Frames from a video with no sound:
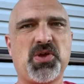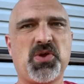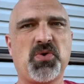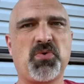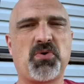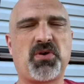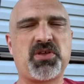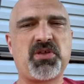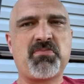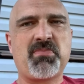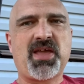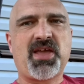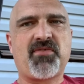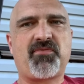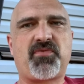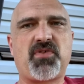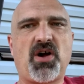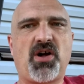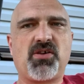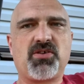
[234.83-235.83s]
Well, you may
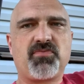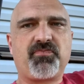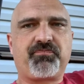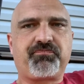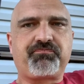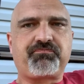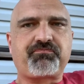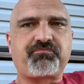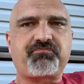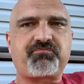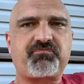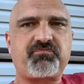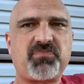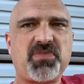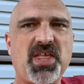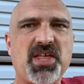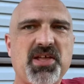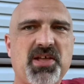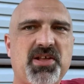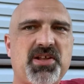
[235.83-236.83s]
have
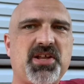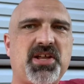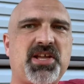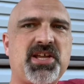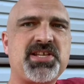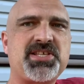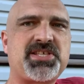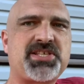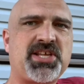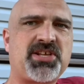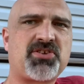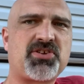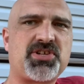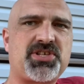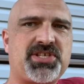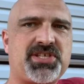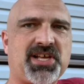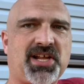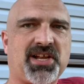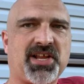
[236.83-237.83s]
considered
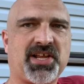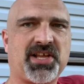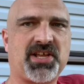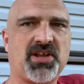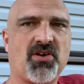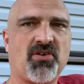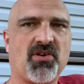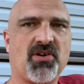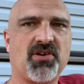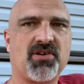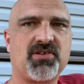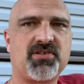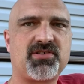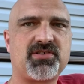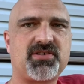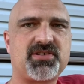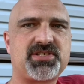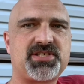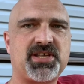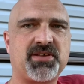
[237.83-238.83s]
selling your
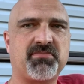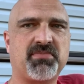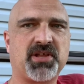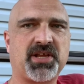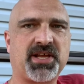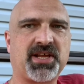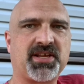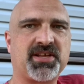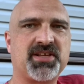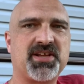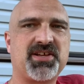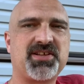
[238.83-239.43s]
sibling